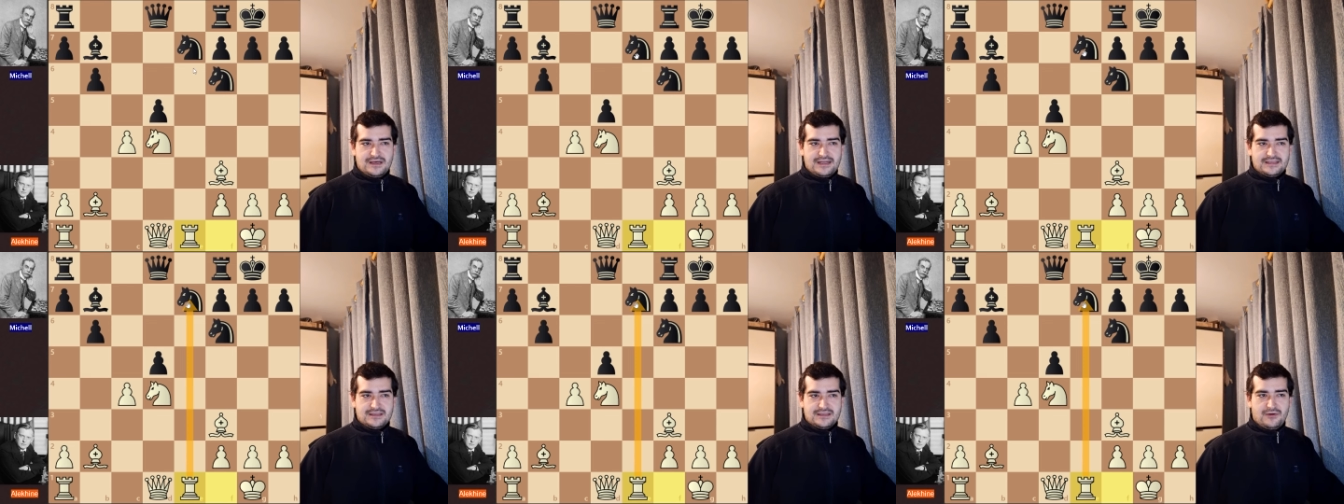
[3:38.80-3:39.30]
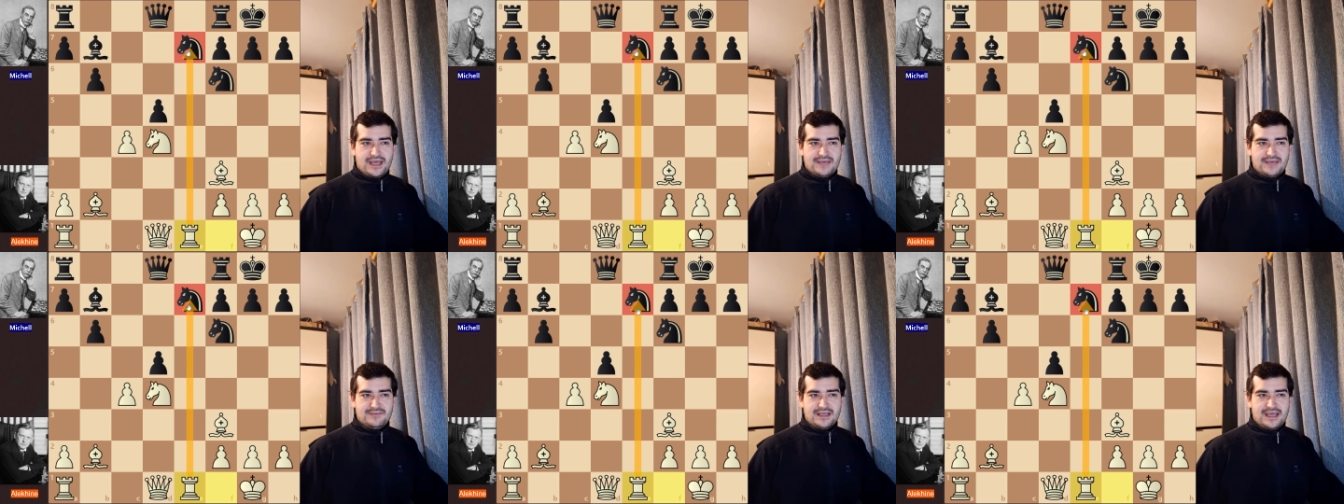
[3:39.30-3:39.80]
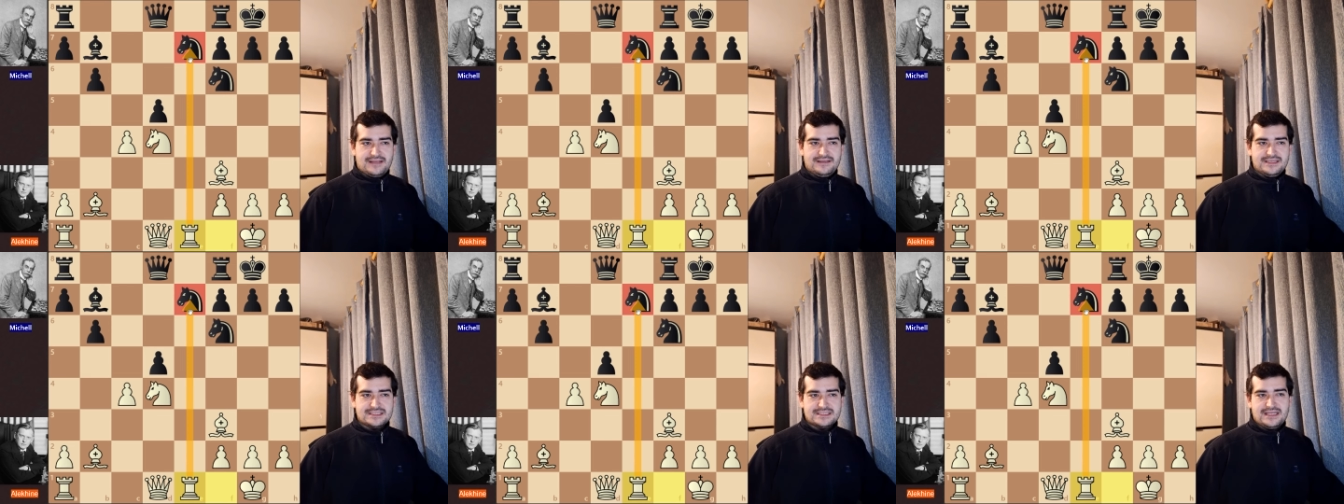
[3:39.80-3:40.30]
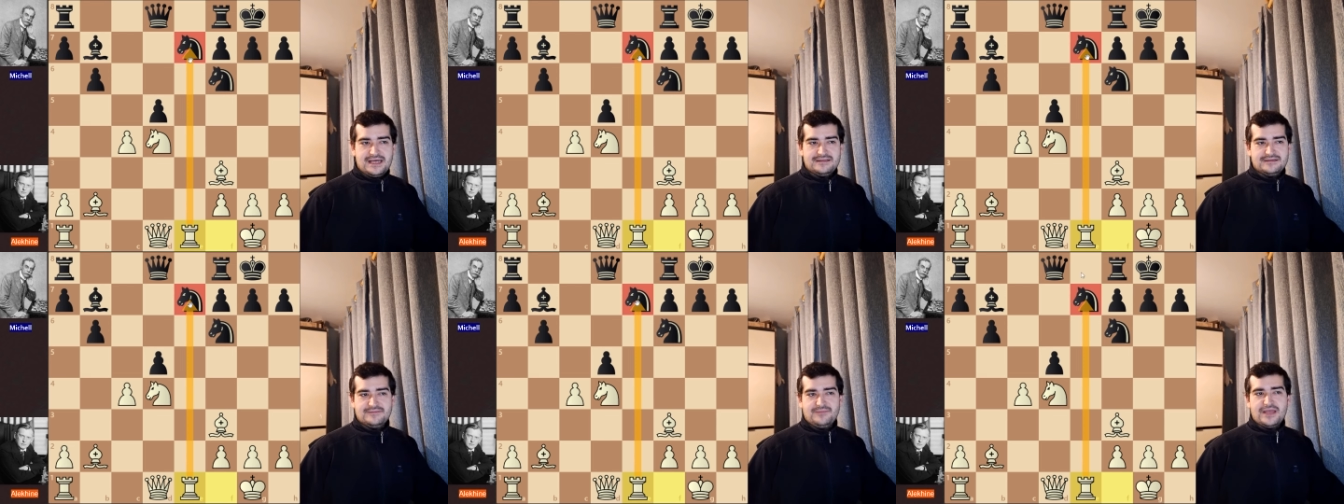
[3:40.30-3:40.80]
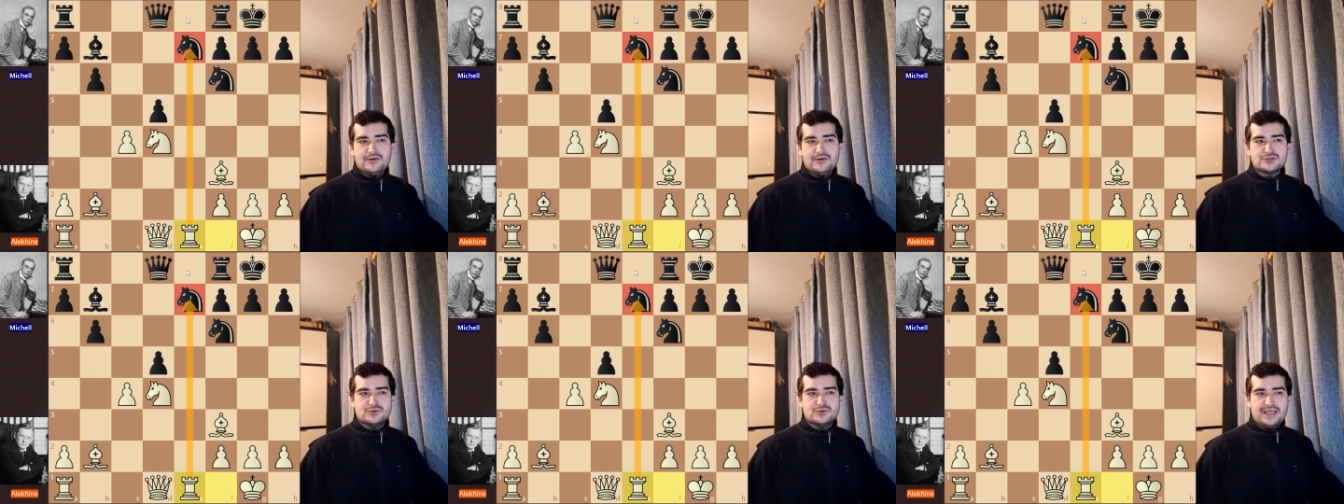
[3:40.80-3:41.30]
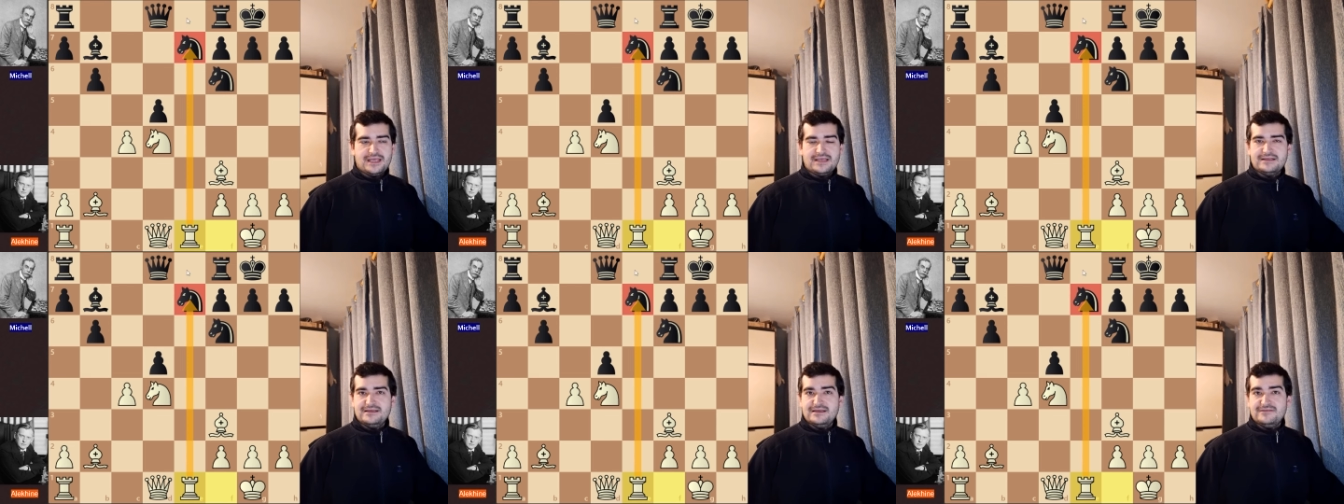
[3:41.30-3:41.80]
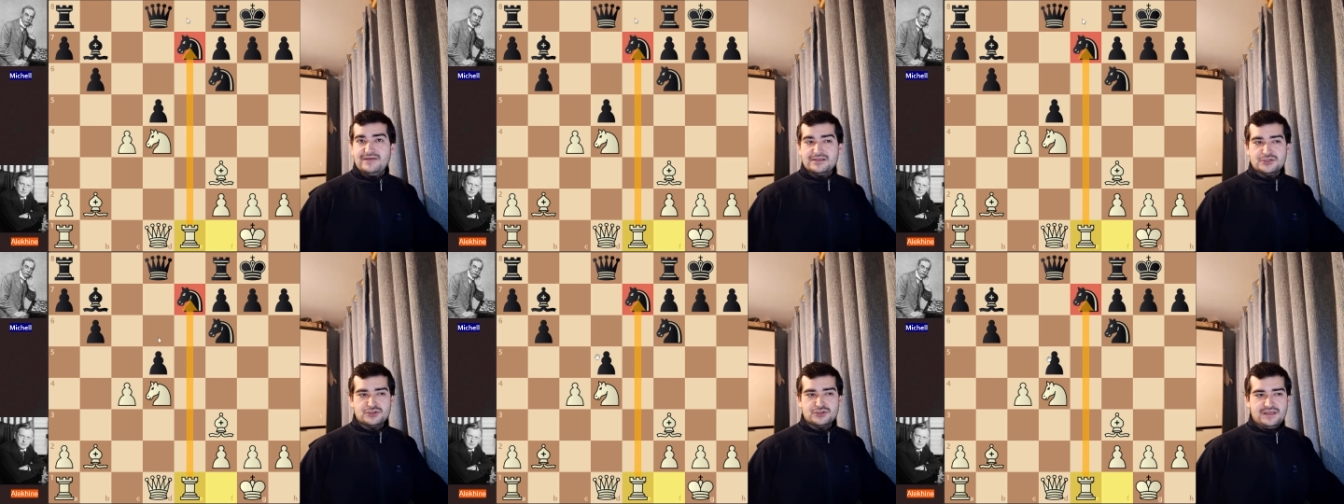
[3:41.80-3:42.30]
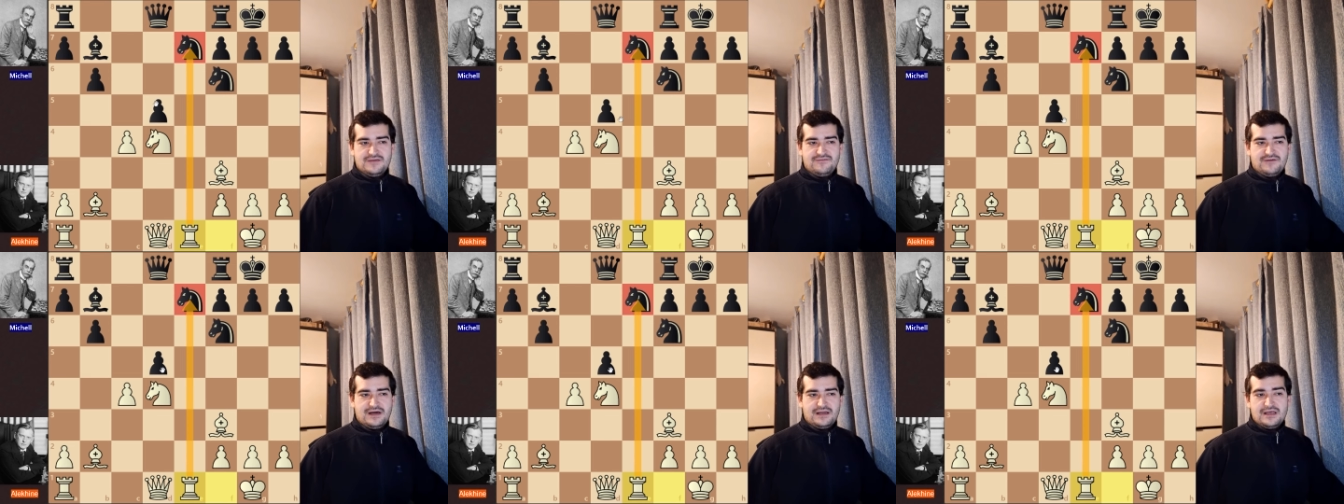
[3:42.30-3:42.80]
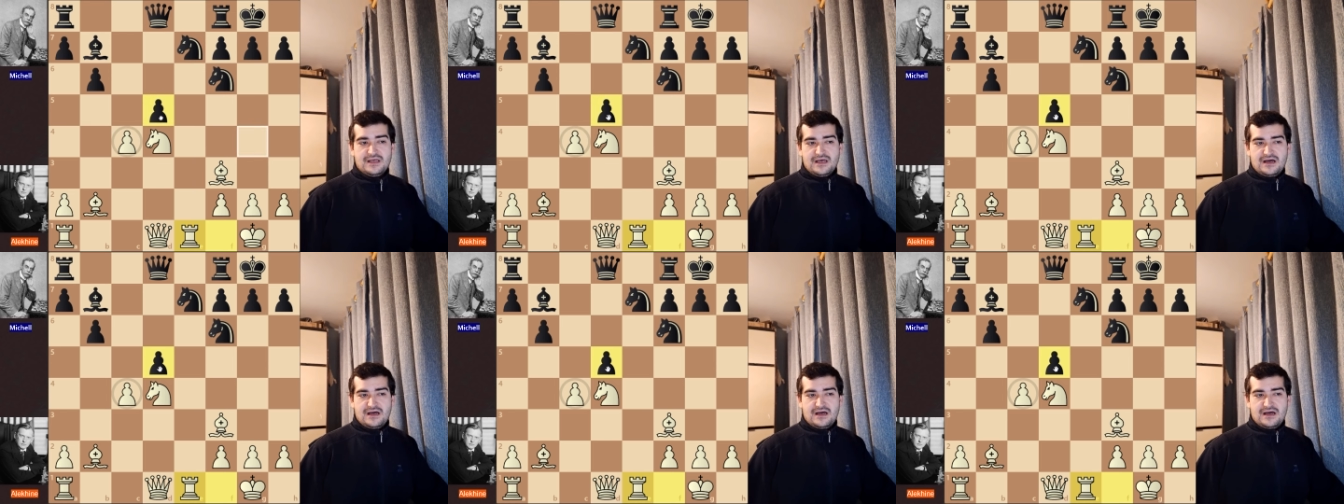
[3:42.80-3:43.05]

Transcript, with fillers: Right now, aiming at this knight and also taking the advantage of the e-file.